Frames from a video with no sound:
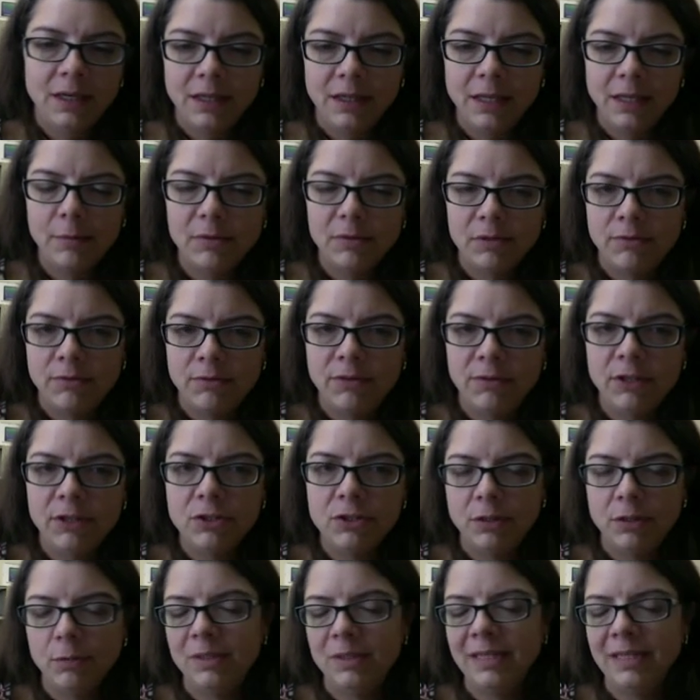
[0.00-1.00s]
That was a
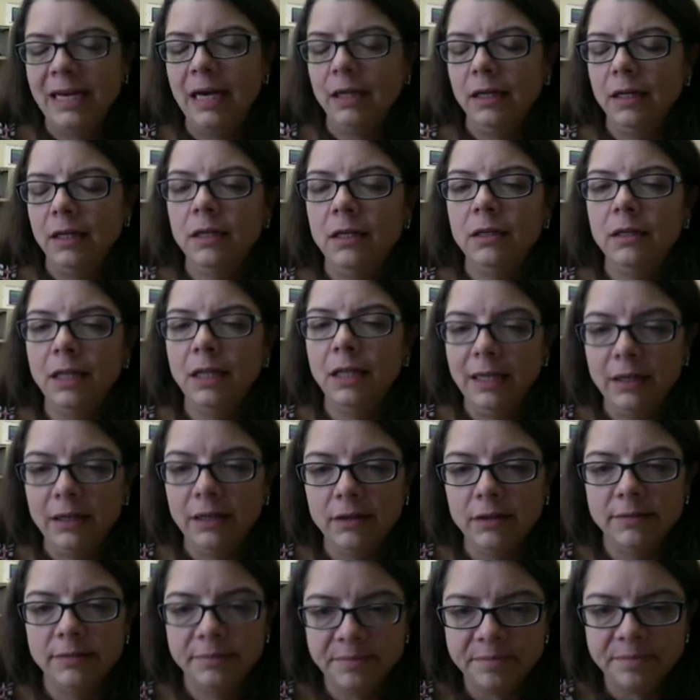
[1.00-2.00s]
feature that was added
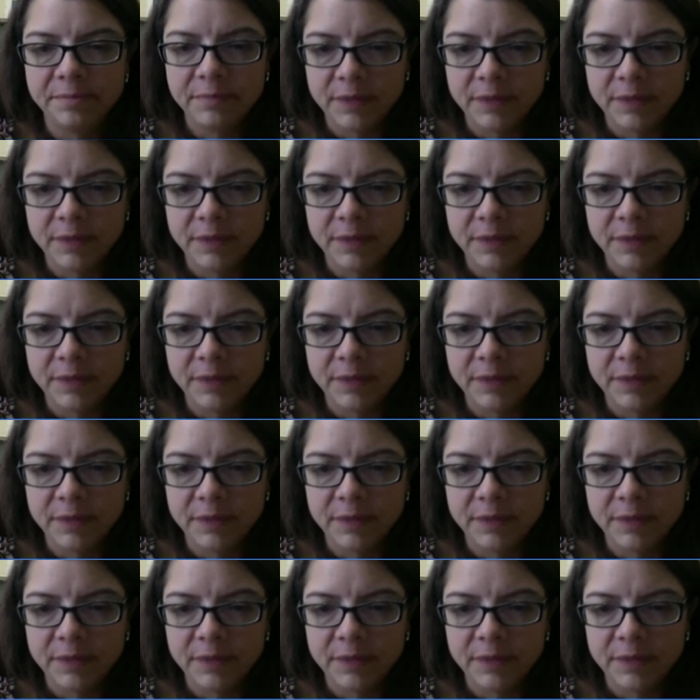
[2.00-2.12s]
later.